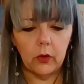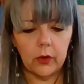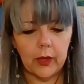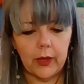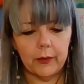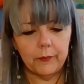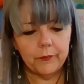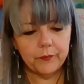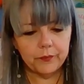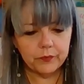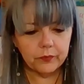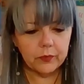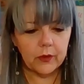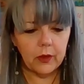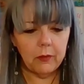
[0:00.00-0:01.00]
Okay,
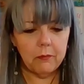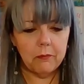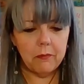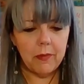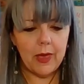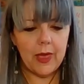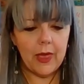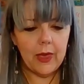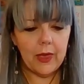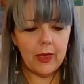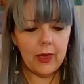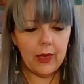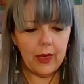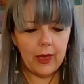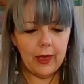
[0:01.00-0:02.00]

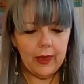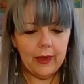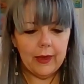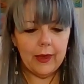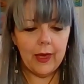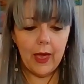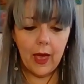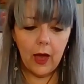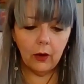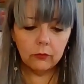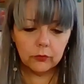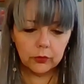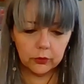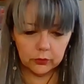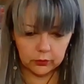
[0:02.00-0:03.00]
make a
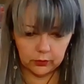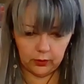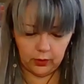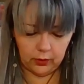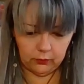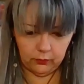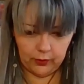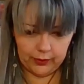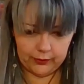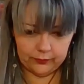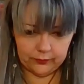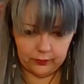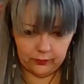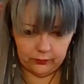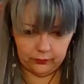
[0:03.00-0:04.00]

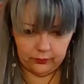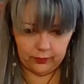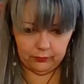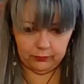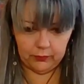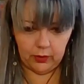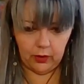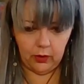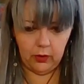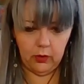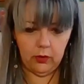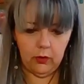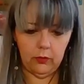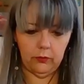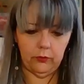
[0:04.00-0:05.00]
counterclockwise slip
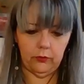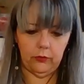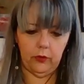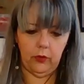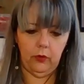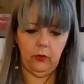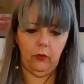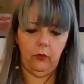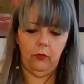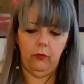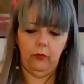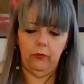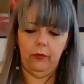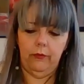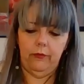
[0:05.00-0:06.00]
knot.
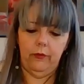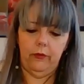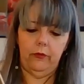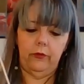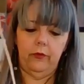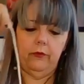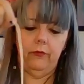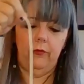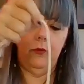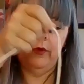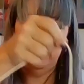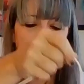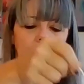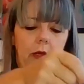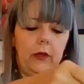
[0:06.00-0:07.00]
So reverse of
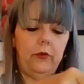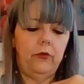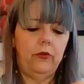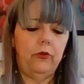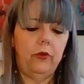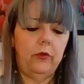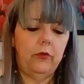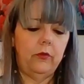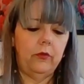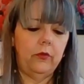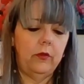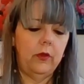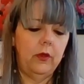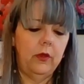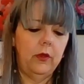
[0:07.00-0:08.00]
what I
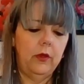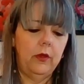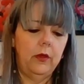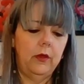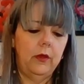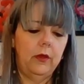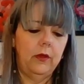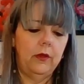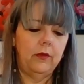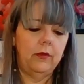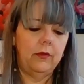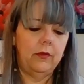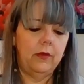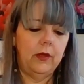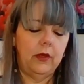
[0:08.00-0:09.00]
just
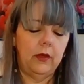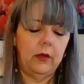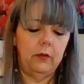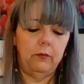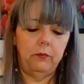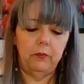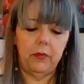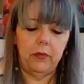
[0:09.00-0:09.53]
did,